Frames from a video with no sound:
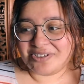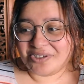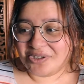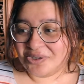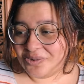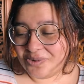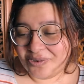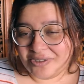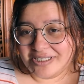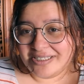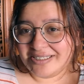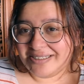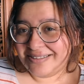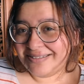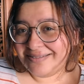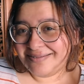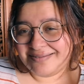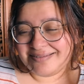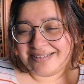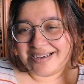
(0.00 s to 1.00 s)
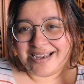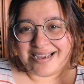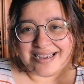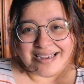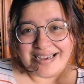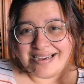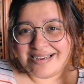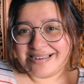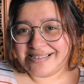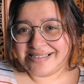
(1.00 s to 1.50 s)
cool, I
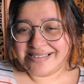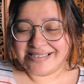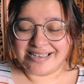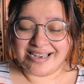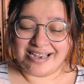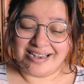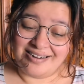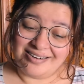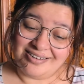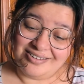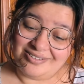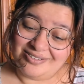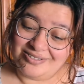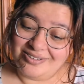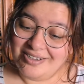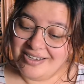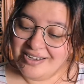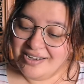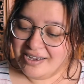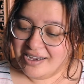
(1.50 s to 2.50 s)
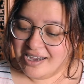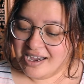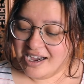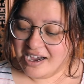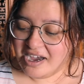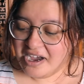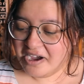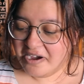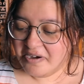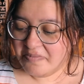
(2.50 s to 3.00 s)
guess. I don't know.
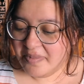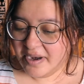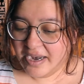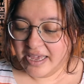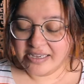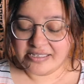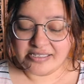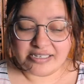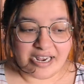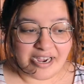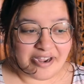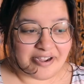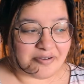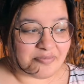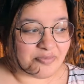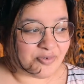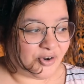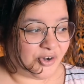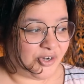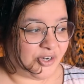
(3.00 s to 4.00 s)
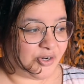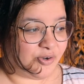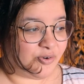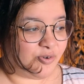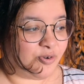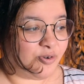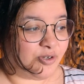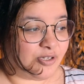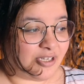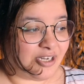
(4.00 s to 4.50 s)
Next, I am going
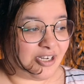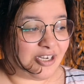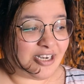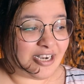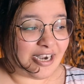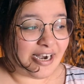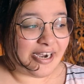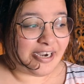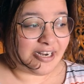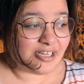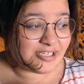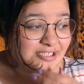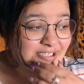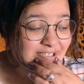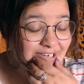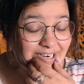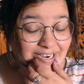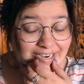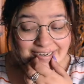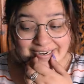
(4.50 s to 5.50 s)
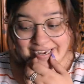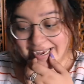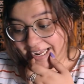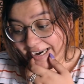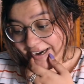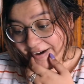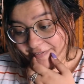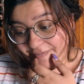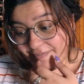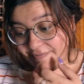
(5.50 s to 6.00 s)
to try to sit down
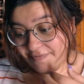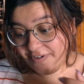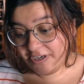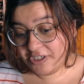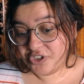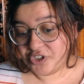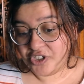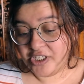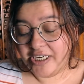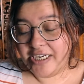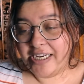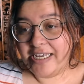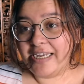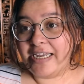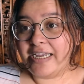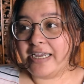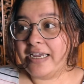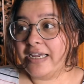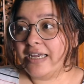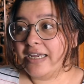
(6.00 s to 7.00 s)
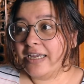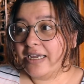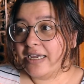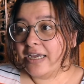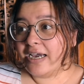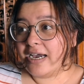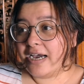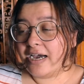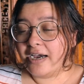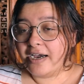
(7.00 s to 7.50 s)
and finish reading
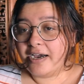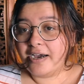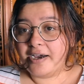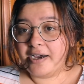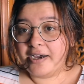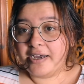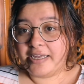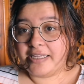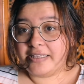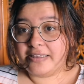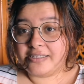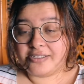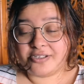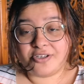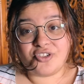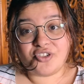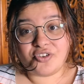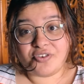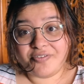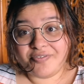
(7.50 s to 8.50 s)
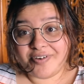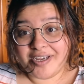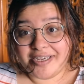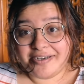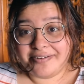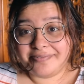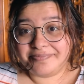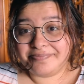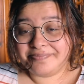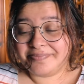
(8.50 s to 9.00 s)
In the Search of
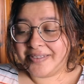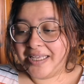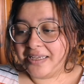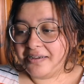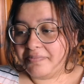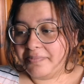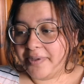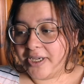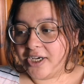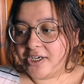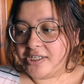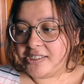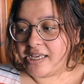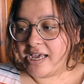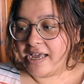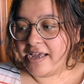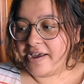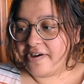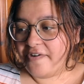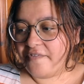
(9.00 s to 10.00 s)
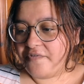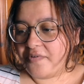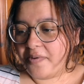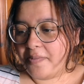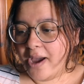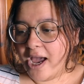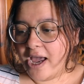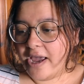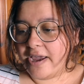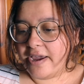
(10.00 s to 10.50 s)
Divine, because I have
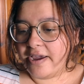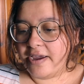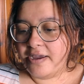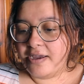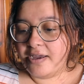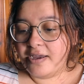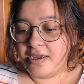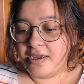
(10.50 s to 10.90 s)
my